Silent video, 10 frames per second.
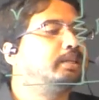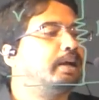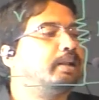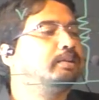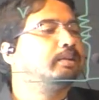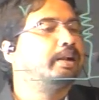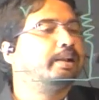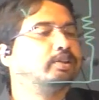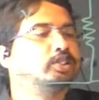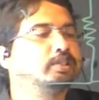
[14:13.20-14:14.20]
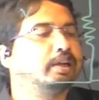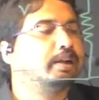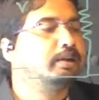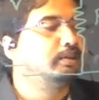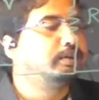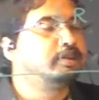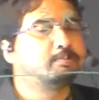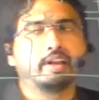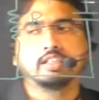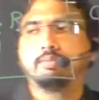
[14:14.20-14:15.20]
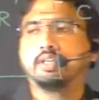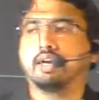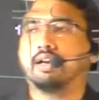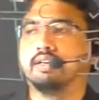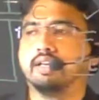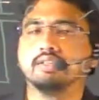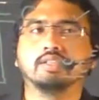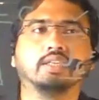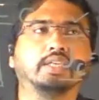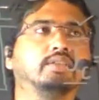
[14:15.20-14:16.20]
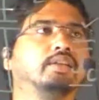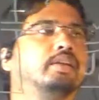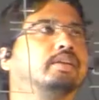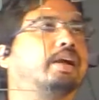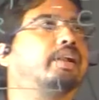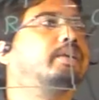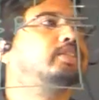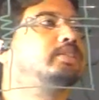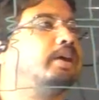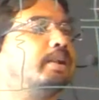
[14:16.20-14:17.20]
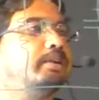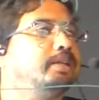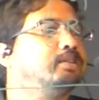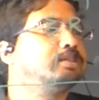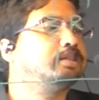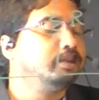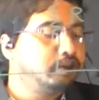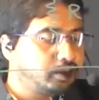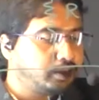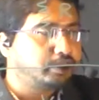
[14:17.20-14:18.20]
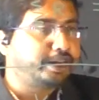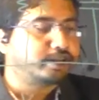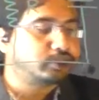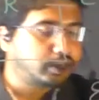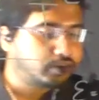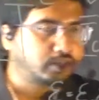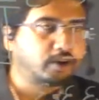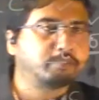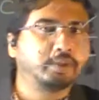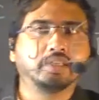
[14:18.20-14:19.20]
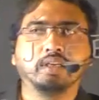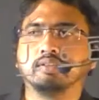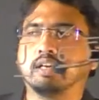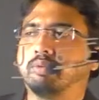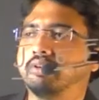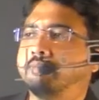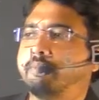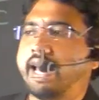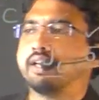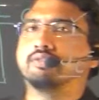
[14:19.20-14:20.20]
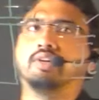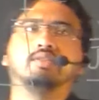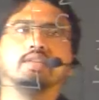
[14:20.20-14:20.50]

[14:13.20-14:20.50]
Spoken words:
current, conduction current, displacement current density and conduction current density. Next our topic is about Maxwell's